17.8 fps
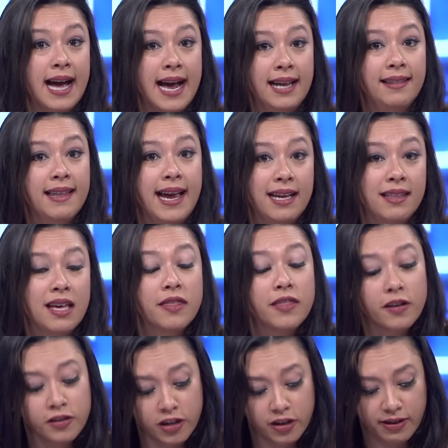I like that
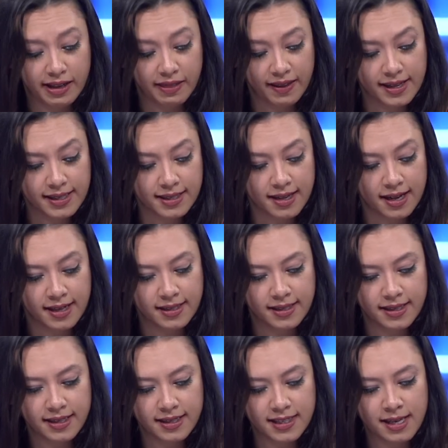they're doing this
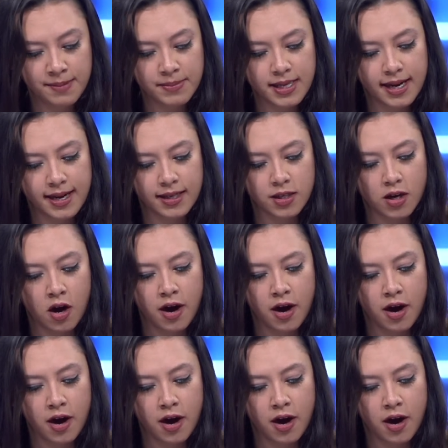because it seems like it's